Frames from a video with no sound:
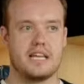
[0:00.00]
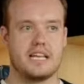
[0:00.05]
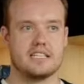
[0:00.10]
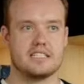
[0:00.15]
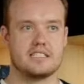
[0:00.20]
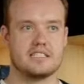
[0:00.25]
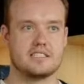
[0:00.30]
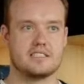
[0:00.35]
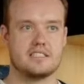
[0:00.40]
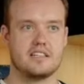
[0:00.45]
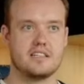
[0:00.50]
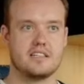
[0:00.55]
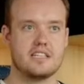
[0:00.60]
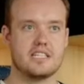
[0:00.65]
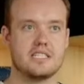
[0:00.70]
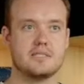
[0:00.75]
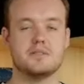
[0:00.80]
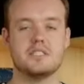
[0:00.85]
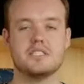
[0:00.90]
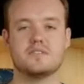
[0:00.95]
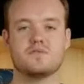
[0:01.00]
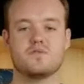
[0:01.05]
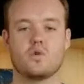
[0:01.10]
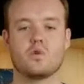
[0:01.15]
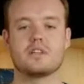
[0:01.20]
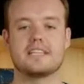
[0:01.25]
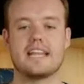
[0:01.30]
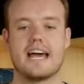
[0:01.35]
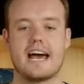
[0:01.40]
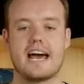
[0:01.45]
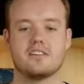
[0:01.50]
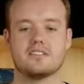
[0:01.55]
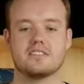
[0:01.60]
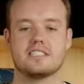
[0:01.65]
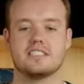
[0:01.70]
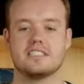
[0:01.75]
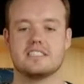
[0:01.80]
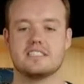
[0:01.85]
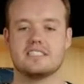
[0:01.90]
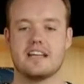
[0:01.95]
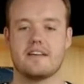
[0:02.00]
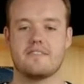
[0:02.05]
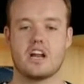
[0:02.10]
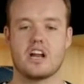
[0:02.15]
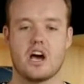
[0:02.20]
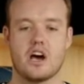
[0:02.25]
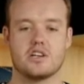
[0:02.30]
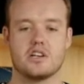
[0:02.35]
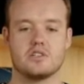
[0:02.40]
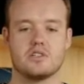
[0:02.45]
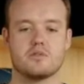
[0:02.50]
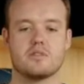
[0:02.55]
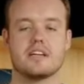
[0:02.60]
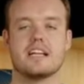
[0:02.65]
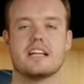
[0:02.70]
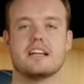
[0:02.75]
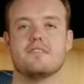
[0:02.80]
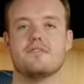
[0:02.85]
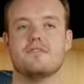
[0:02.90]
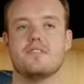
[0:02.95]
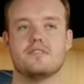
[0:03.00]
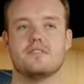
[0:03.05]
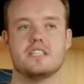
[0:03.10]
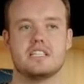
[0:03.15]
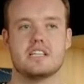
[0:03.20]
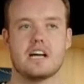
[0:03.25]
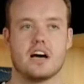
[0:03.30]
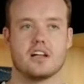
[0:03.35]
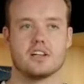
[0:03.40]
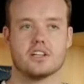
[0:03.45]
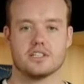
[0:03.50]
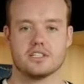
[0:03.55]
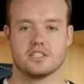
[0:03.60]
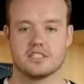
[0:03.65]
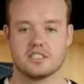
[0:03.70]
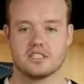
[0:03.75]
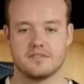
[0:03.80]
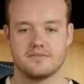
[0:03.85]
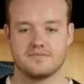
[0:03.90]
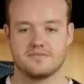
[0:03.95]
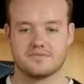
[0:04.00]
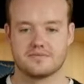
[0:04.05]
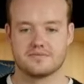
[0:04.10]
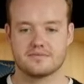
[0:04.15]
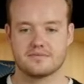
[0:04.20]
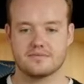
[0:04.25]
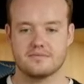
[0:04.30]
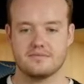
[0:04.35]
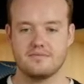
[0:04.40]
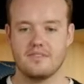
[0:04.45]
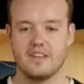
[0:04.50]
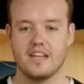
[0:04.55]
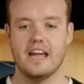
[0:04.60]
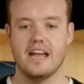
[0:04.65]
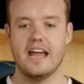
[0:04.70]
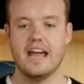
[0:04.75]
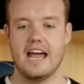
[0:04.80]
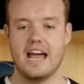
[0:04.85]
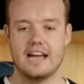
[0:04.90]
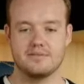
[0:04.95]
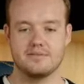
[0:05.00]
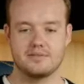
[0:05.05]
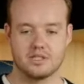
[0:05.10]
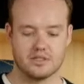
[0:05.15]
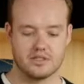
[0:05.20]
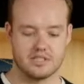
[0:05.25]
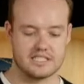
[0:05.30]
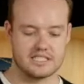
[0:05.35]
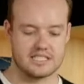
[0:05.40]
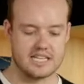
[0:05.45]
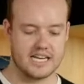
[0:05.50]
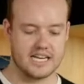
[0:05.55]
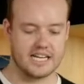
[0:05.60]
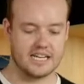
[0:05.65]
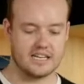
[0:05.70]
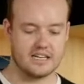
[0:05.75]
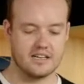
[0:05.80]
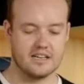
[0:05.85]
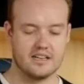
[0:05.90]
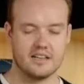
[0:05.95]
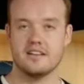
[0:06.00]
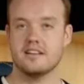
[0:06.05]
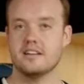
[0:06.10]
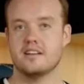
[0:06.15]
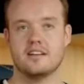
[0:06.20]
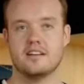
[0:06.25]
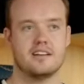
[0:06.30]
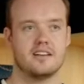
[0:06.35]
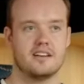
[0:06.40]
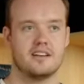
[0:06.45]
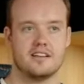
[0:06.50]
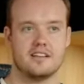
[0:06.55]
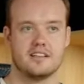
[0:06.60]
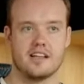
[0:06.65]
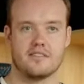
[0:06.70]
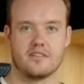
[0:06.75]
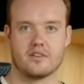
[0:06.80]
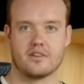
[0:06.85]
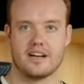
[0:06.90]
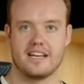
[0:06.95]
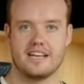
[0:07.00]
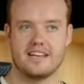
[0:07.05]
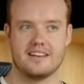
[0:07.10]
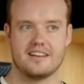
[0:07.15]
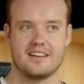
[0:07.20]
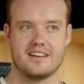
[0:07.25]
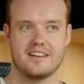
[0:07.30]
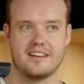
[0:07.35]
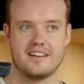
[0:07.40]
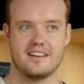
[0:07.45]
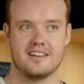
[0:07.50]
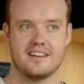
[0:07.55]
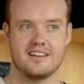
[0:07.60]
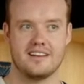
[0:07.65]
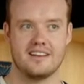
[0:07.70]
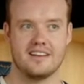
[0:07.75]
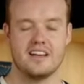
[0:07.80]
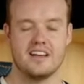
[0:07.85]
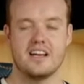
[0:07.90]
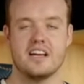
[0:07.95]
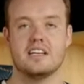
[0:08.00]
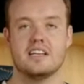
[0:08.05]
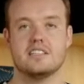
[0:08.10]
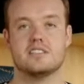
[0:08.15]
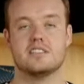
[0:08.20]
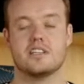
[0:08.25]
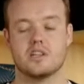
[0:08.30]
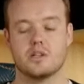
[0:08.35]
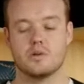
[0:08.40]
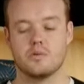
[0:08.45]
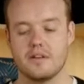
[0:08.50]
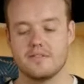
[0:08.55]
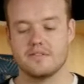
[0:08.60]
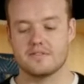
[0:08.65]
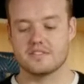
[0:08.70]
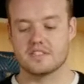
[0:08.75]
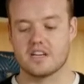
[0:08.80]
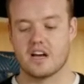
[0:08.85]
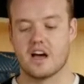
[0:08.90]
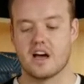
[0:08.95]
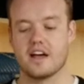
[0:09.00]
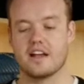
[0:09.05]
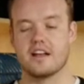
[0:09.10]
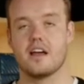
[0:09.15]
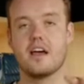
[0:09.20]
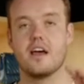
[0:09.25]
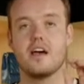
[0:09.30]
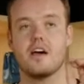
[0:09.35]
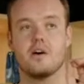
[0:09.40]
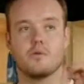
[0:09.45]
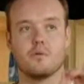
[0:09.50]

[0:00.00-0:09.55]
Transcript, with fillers: piece. This piece, $4,750. Absolutely stunning. Love it, right? This is a Louis Vuitton,